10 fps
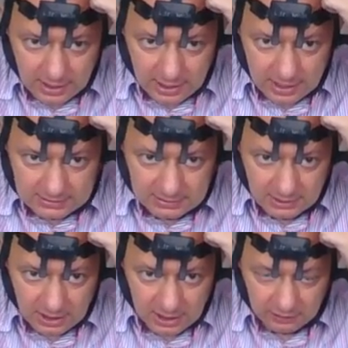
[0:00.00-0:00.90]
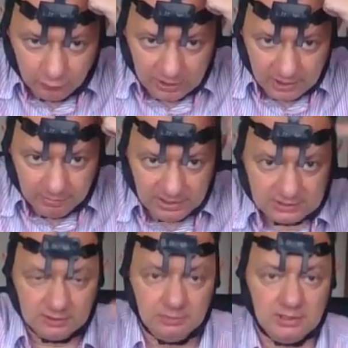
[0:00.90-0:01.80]
SD card for
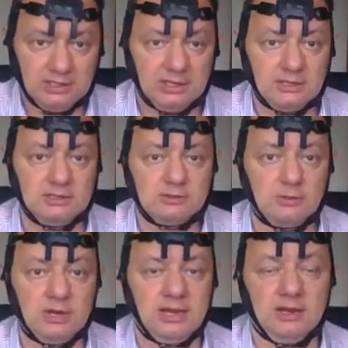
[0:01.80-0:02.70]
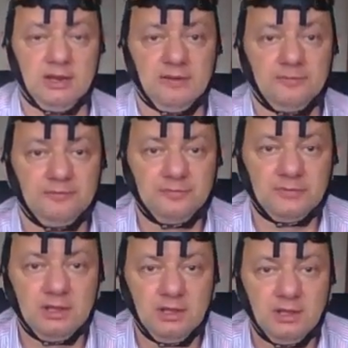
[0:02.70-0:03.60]
MP3 player is on again.
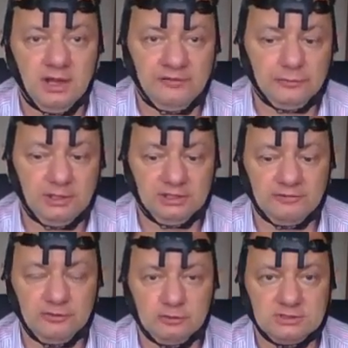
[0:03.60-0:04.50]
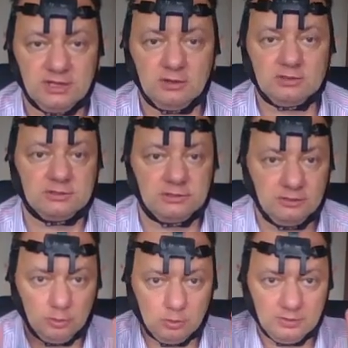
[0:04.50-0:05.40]
After that, a few seconds,
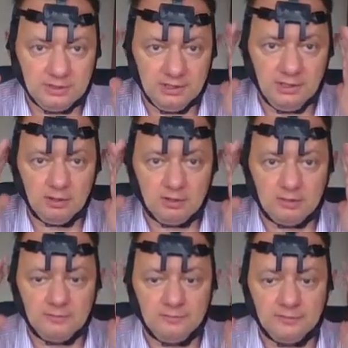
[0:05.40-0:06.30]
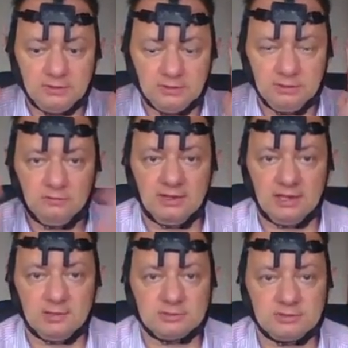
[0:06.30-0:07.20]
you hear the
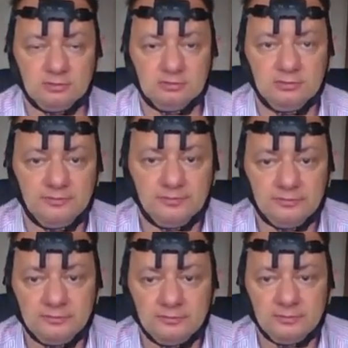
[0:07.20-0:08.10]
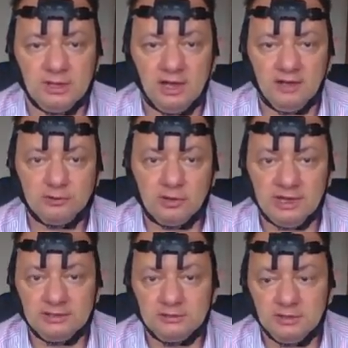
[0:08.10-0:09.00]
welcome sound. After that,